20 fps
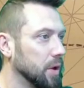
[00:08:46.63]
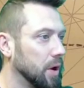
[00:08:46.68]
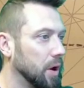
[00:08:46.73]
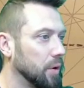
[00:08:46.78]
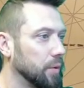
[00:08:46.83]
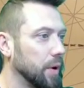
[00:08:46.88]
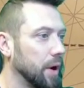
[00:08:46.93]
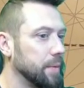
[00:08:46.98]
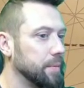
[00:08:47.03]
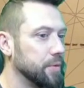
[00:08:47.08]

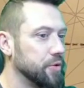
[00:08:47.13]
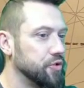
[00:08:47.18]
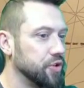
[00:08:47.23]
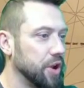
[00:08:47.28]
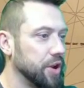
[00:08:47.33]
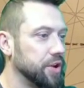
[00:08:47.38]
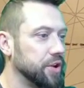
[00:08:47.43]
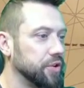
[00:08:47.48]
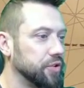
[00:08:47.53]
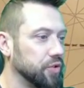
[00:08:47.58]
Right,
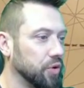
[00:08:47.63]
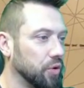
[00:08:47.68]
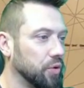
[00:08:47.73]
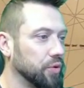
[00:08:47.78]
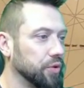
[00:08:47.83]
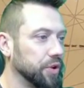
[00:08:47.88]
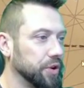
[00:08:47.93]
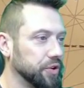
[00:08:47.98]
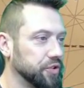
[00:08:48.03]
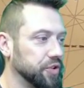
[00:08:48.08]
Magenta is
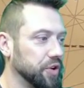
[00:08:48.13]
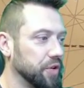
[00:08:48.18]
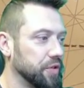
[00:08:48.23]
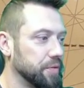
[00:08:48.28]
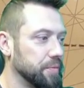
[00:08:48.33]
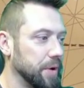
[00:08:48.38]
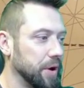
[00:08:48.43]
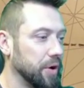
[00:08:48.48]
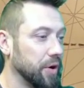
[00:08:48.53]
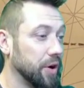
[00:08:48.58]
holding South
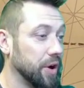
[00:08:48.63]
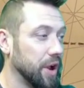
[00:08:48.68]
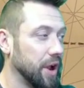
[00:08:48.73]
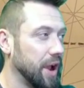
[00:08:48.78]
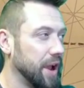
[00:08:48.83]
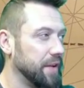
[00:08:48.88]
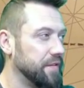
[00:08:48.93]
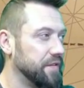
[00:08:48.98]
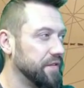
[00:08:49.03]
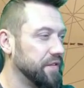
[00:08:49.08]
America.
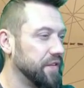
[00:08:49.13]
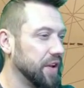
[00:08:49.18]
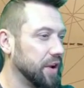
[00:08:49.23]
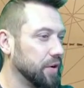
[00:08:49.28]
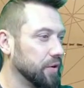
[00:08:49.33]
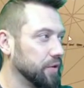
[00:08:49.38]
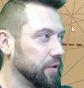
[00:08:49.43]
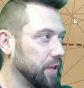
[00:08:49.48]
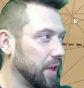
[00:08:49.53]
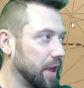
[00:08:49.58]
I
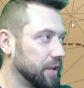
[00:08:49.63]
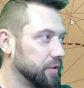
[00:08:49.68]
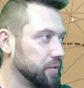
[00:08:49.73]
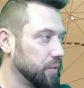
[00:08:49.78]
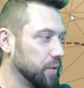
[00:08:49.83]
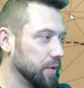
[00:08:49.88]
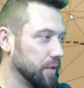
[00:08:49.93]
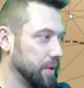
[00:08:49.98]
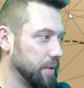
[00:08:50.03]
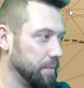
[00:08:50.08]
figured that's
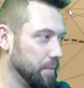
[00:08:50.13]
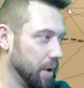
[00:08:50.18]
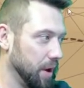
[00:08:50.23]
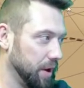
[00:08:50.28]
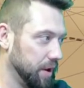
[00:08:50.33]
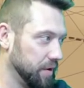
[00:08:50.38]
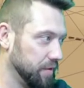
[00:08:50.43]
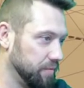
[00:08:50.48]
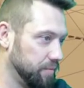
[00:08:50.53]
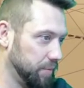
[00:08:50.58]
where they
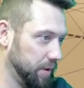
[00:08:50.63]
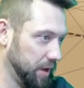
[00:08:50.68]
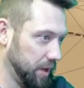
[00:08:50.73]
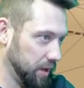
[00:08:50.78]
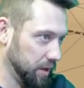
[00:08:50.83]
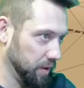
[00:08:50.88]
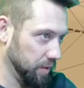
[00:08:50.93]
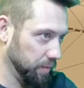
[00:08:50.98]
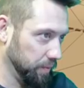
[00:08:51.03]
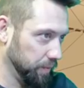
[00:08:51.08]
might have
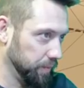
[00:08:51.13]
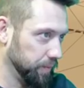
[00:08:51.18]
been.